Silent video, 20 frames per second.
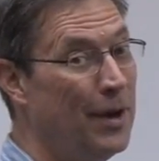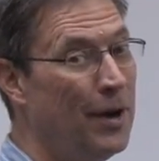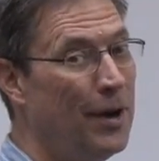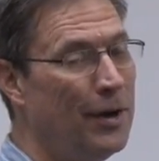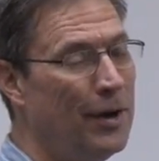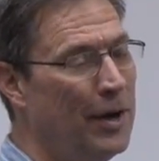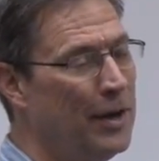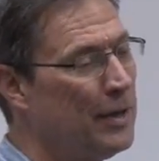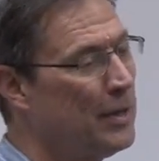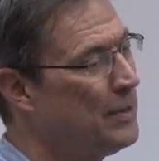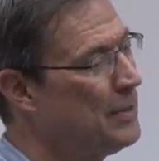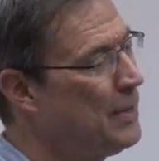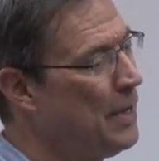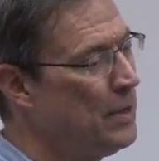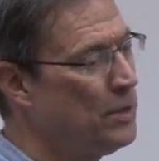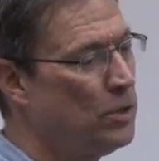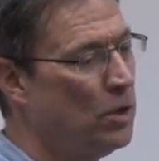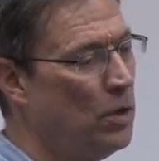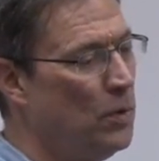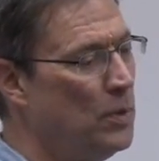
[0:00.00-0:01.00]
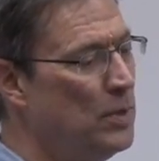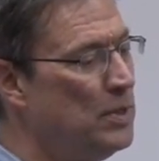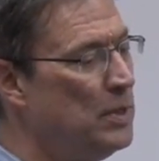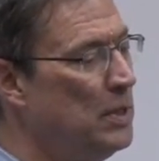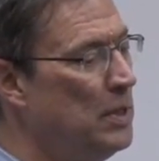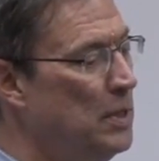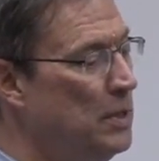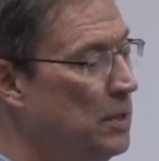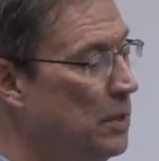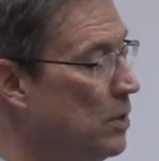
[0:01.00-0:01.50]
All right, because that's always the
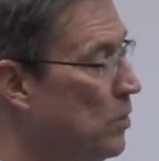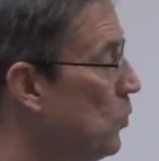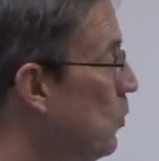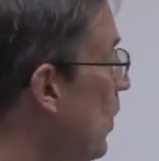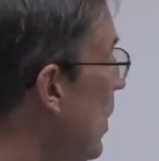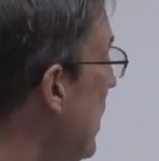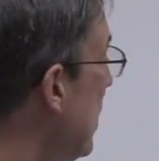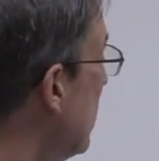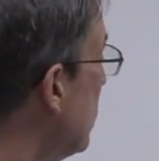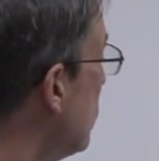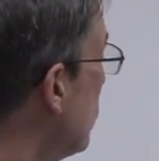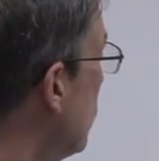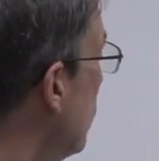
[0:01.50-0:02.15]
easiest way. And